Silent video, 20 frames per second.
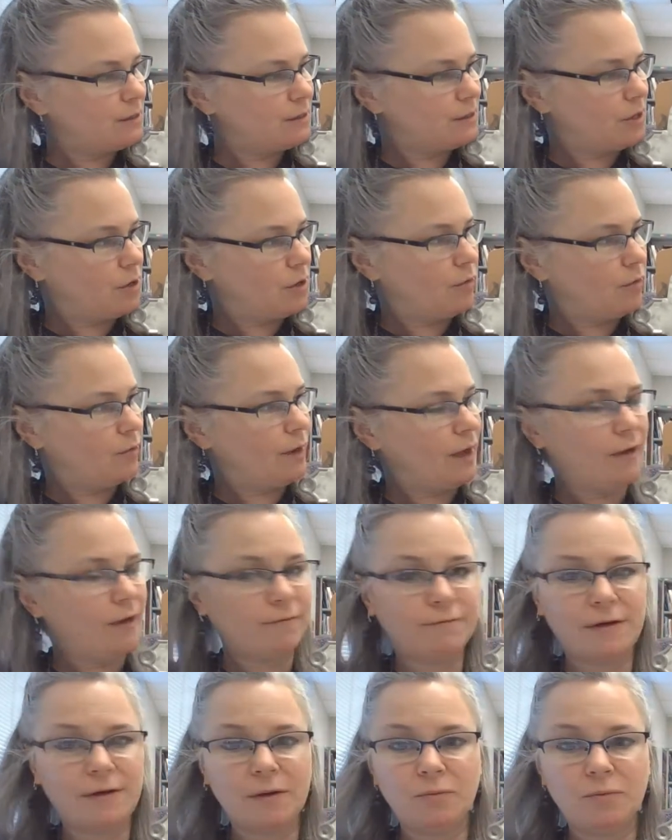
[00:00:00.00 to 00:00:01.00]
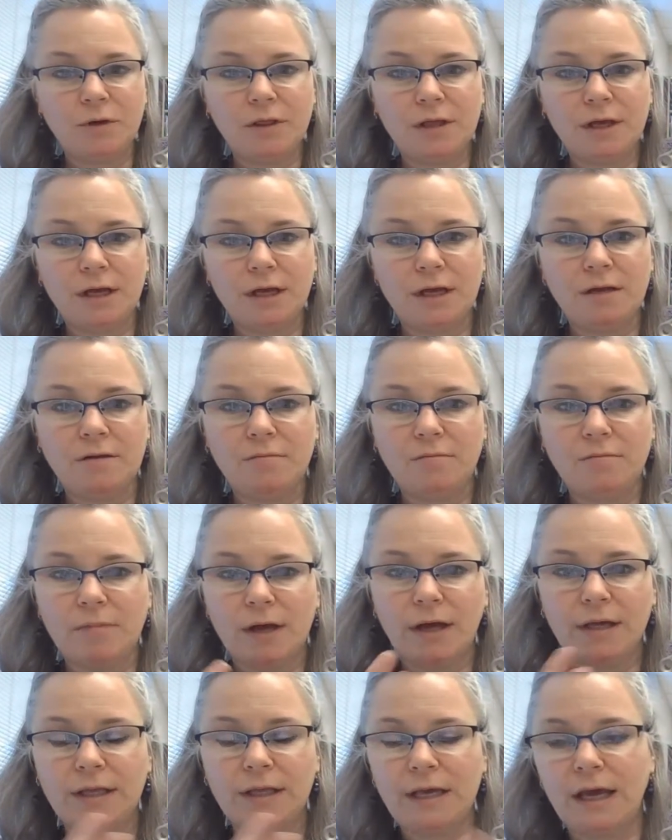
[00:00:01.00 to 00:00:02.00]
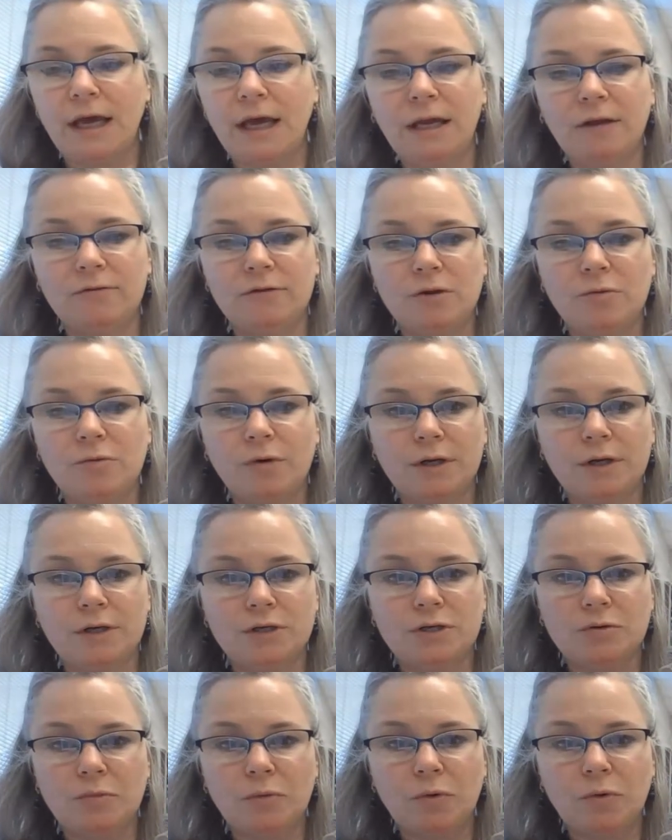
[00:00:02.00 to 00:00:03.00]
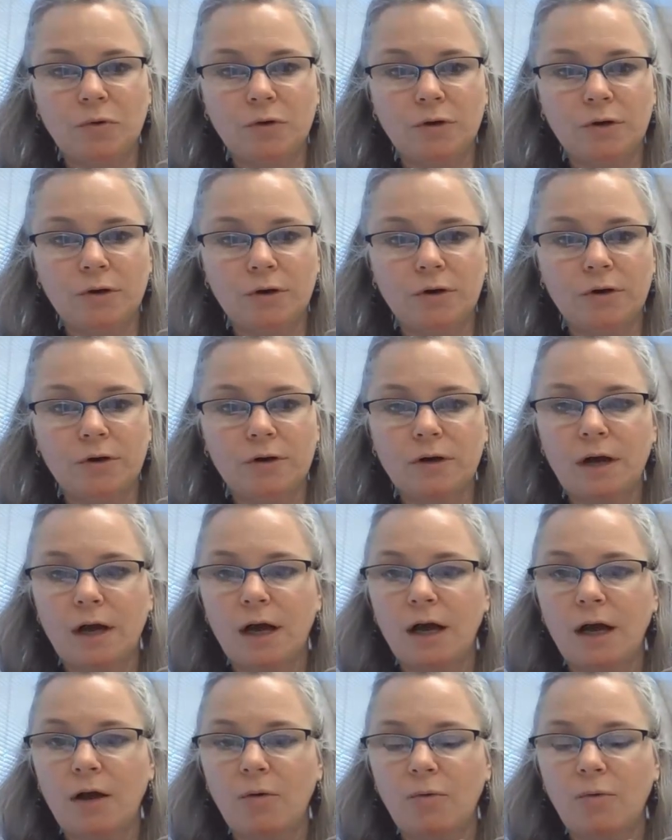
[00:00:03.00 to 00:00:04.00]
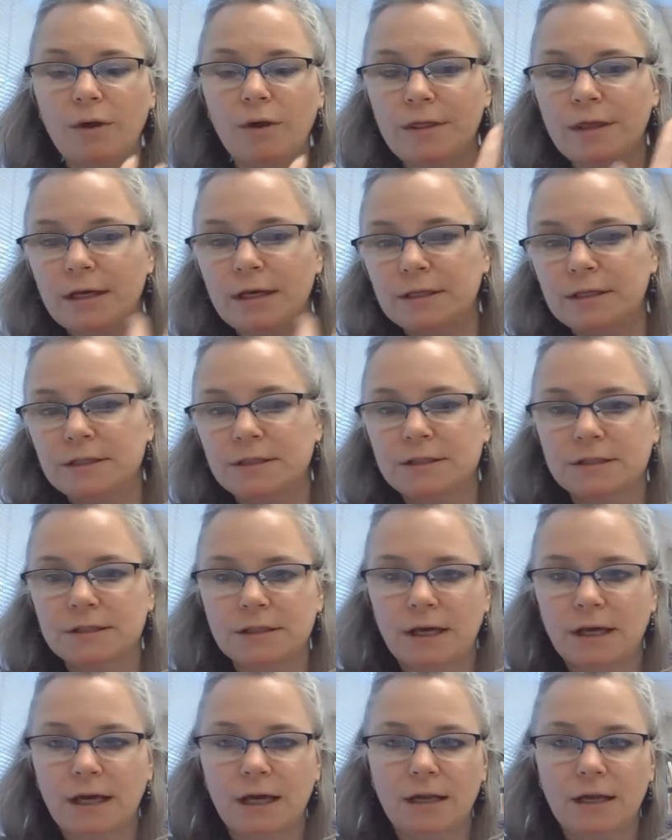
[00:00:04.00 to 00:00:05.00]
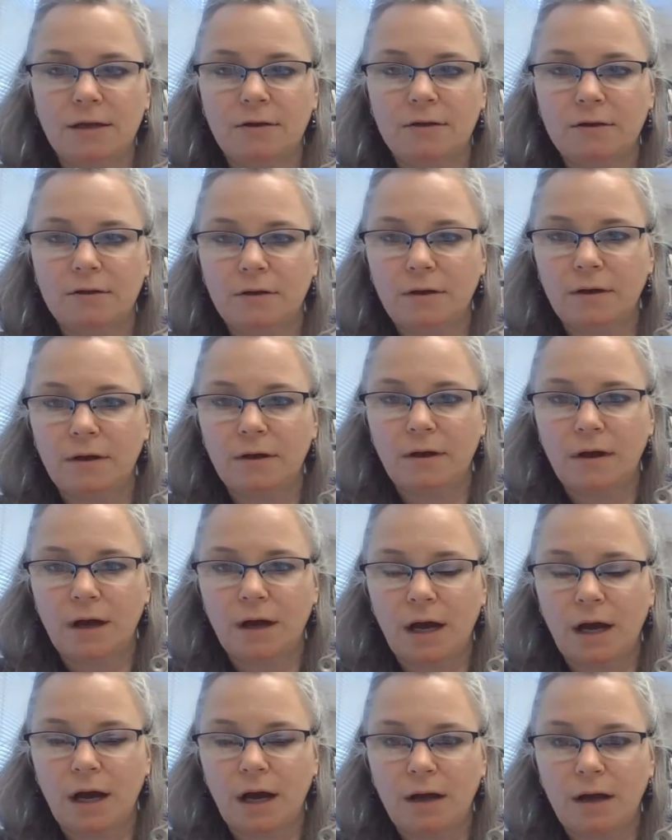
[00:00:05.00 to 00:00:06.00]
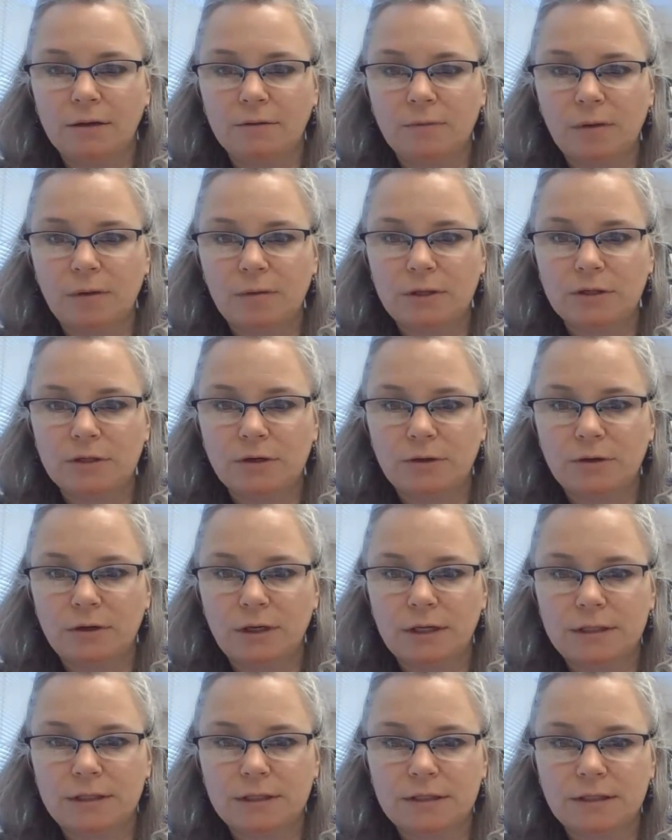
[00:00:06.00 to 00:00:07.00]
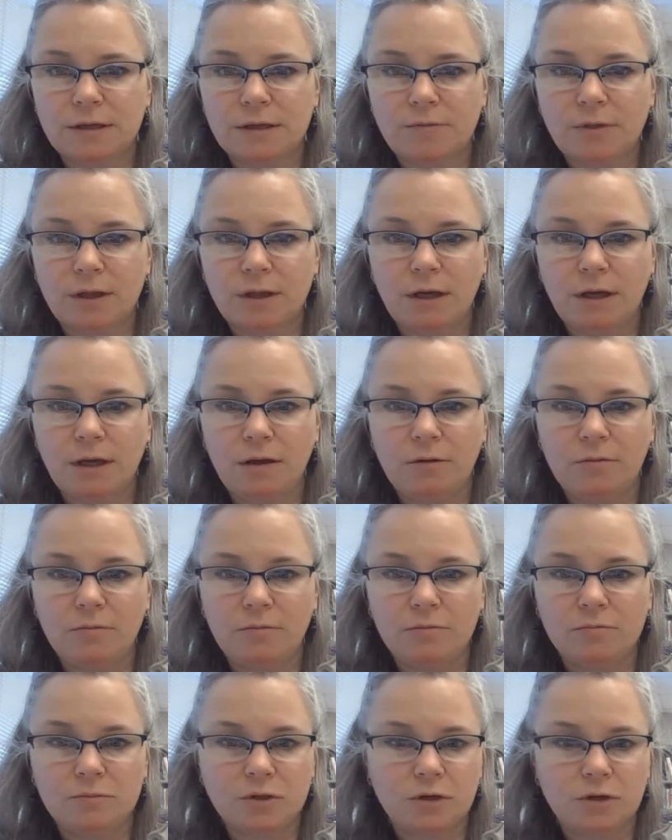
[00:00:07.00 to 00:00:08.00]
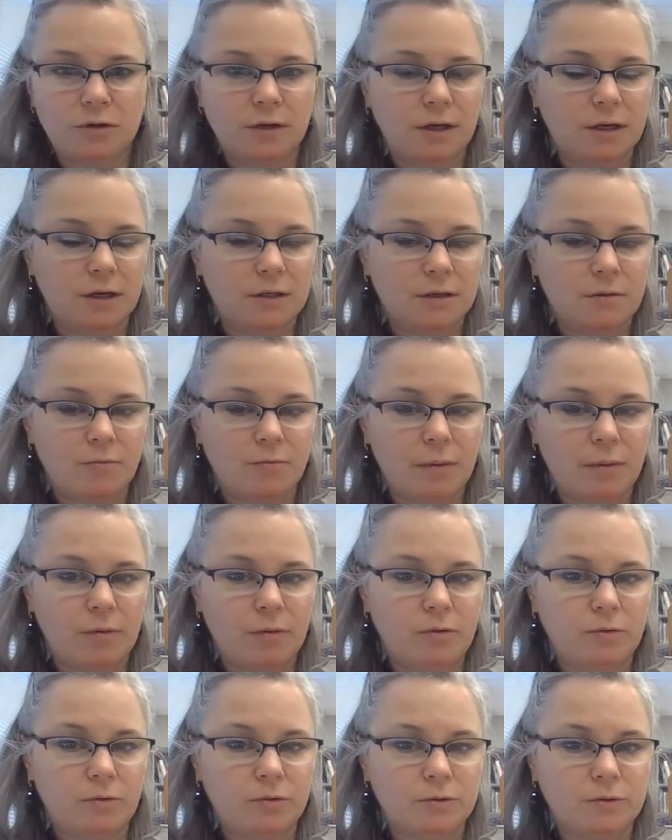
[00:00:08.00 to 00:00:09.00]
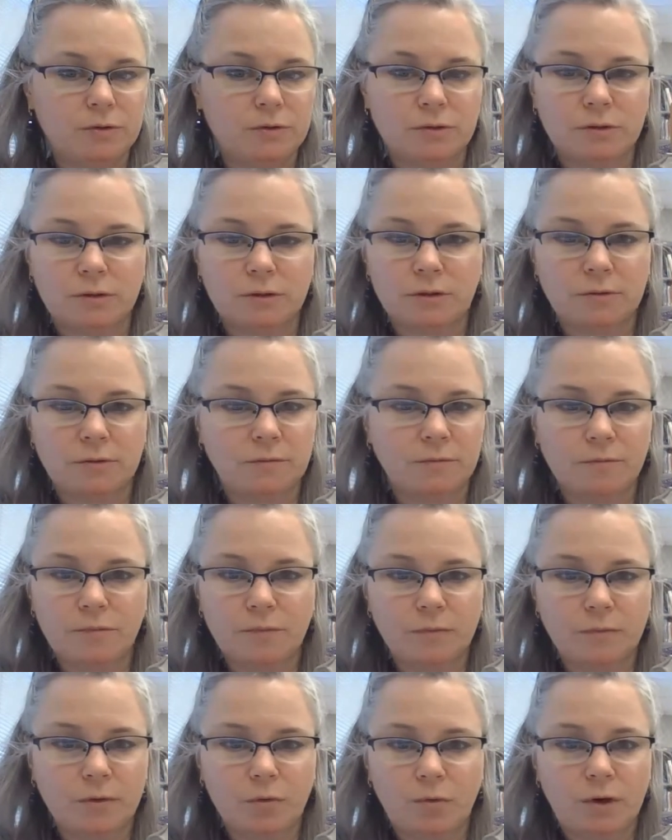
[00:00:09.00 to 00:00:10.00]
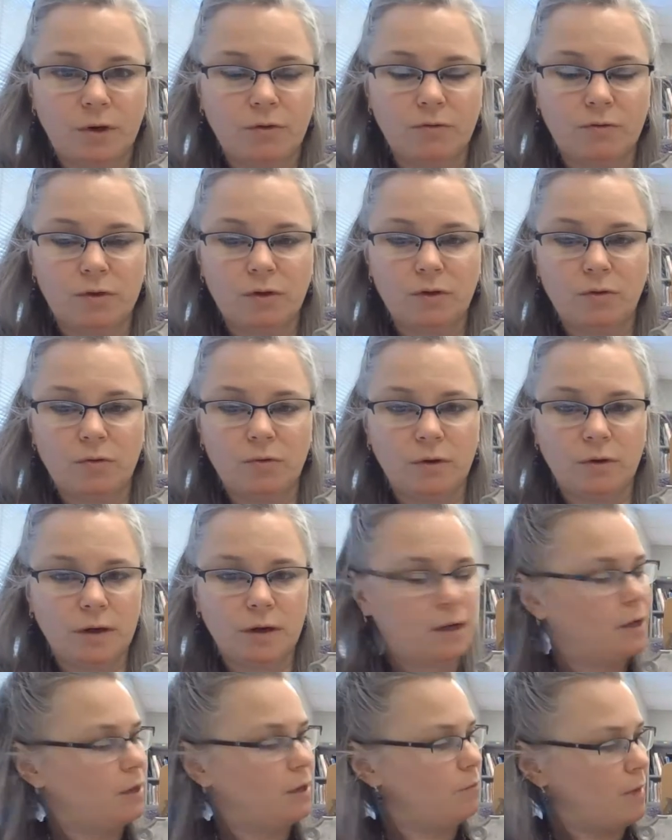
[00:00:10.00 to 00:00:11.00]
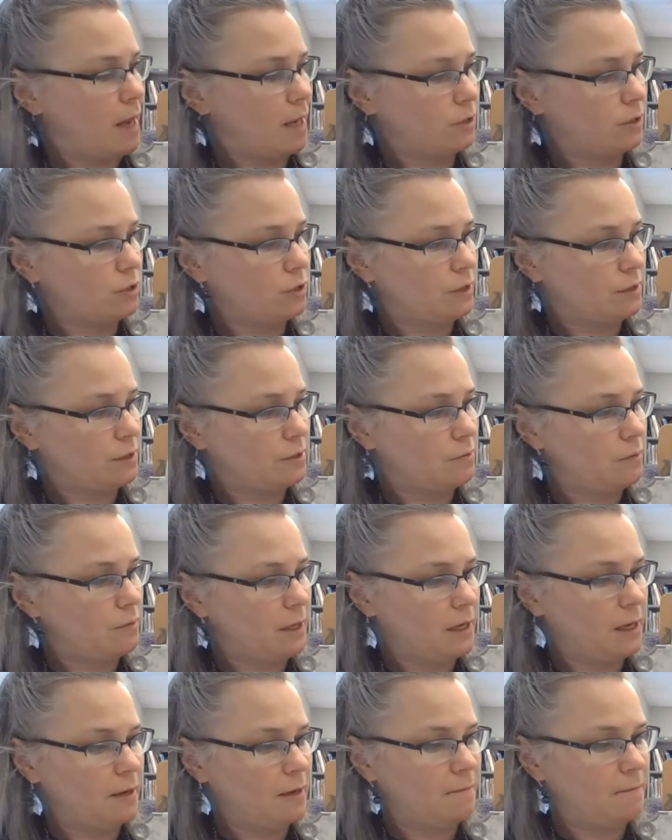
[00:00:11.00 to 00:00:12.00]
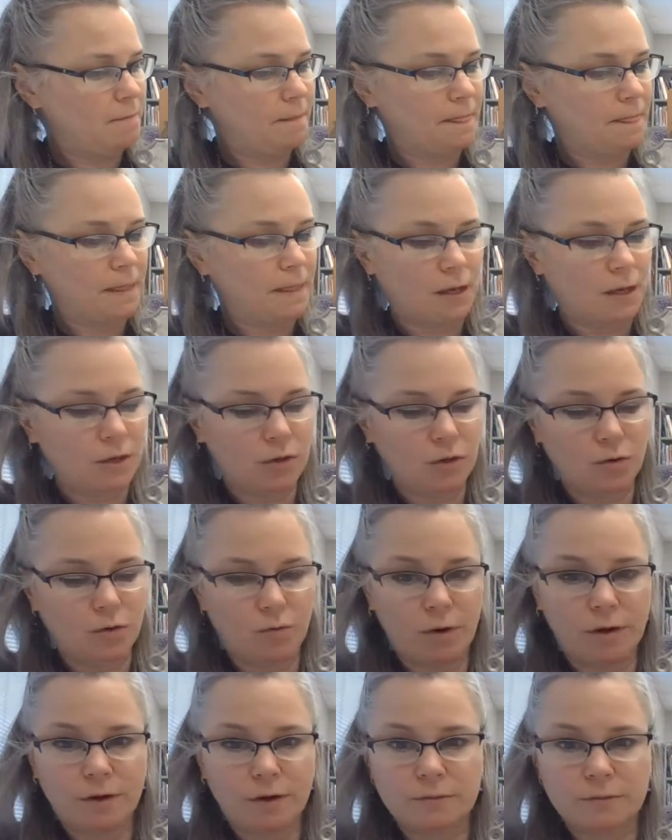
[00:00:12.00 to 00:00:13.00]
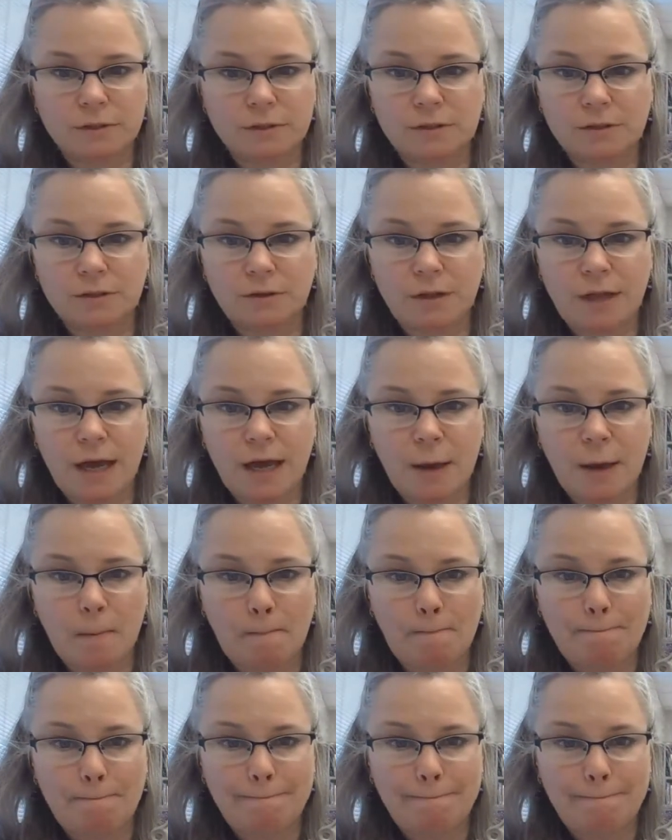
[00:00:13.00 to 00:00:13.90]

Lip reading: So have fun with it. Again, if you want to do more with this and maybe turn it into something, turn it into bubbles or whatever you can imagine it to be, you're welcome to do that.